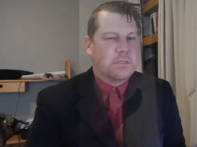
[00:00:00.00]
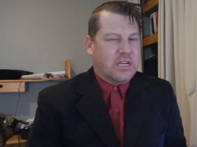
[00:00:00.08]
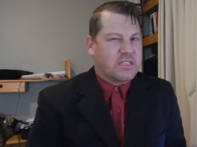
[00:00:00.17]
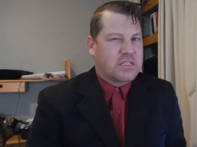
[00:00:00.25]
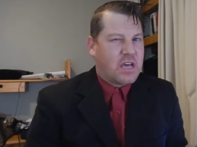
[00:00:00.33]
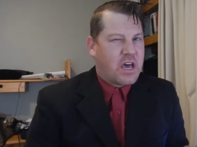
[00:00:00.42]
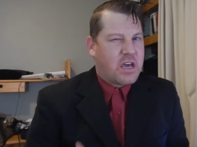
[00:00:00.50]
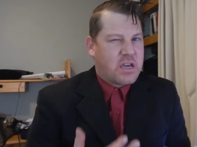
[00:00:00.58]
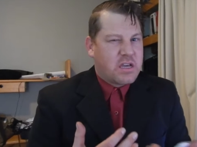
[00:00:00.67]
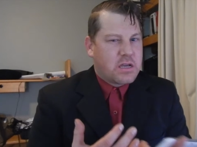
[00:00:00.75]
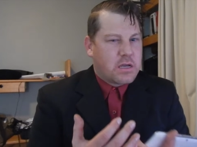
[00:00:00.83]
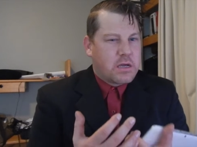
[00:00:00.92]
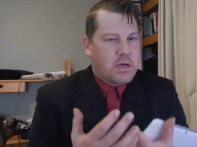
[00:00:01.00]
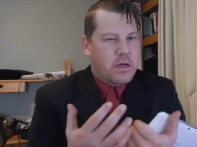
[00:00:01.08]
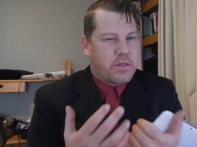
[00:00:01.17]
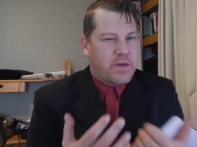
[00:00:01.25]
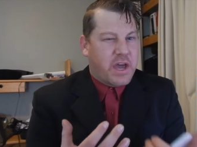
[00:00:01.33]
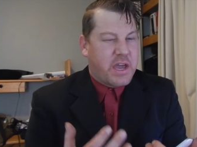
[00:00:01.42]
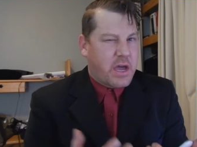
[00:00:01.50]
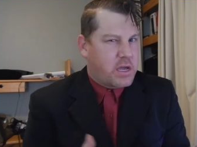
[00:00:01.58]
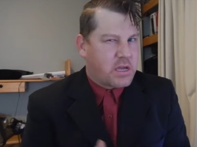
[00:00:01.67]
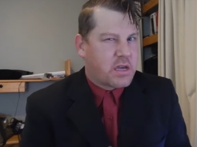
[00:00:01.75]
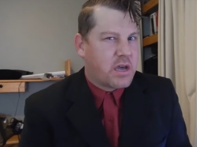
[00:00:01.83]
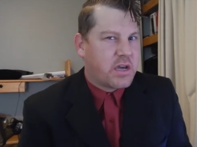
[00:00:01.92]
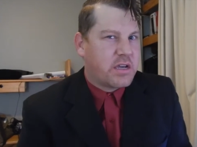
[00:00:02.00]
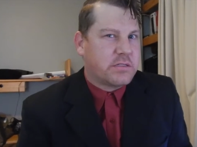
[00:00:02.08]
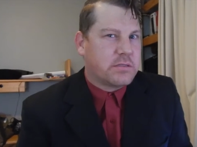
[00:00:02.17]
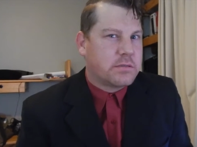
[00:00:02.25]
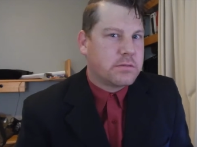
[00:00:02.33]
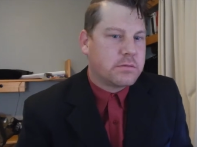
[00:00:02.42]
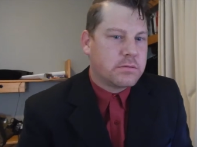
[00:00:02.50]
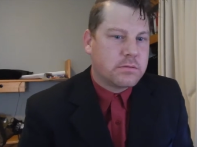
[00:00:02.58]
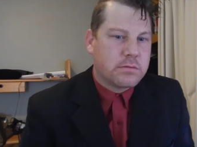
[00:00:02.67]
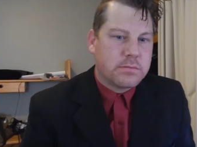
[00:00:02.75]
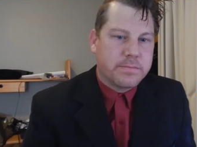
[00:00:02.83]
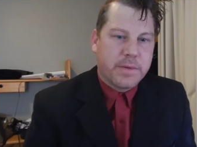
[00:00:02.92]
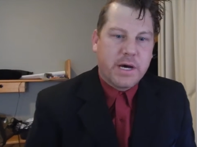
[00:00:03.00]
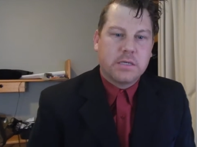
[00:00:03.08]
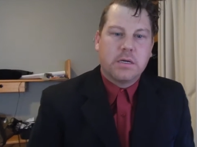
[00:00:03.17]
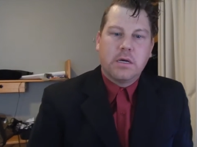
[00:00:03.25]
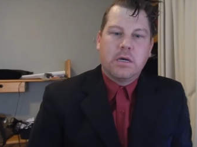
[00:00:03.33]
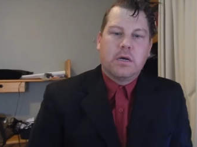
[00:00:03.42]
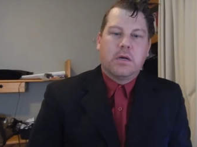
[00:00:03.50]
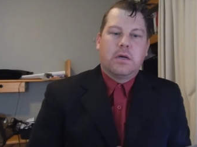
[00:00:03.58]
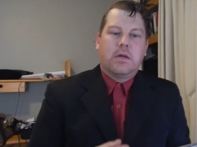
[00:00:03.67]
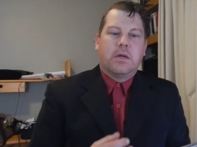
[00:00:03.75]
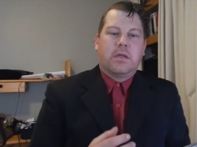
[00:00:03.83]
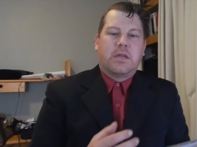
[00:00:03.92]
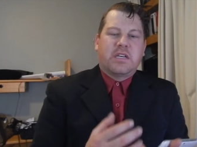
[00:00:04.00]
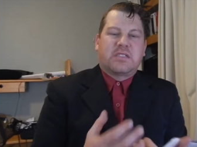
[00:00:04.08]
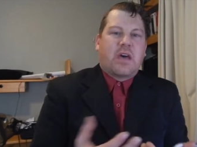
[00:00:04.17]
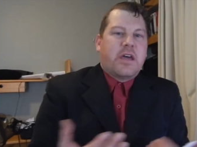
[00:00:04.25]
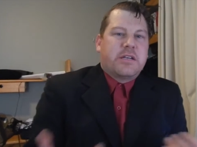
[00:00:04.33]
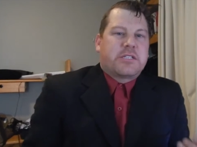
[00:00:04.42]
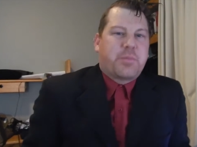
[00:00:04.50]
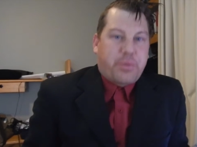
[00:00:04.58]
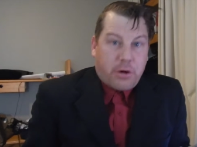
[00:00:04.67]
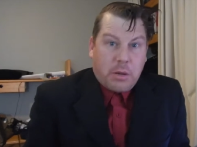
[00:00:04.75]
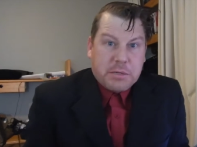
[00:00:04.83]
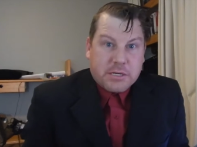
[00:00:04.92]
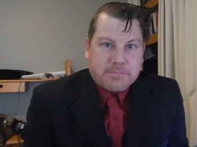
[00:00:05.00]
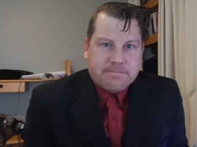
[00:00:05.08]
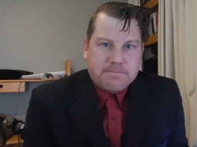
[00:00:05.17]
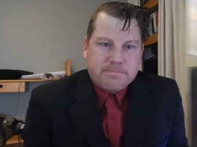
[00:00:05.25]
They say they ain't keen. But they say it's a problem.